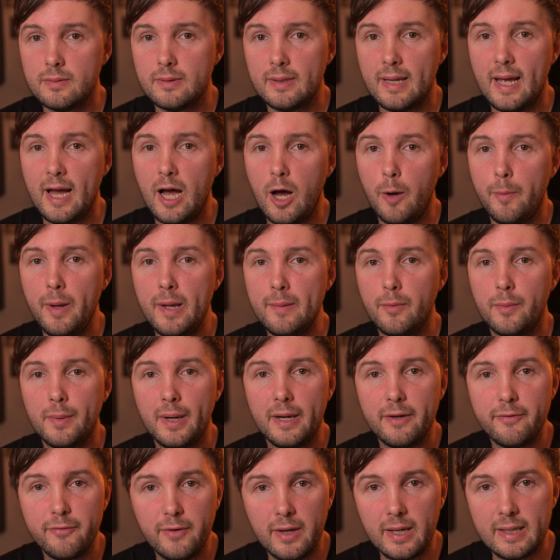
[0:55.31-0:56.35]
Now, people
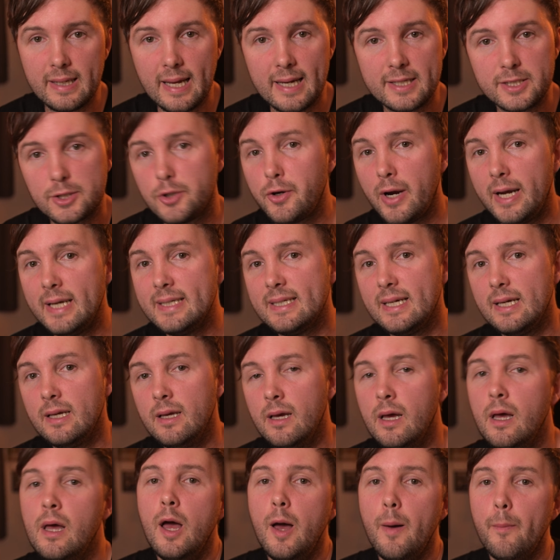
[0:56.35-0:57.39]
might think that's crazy,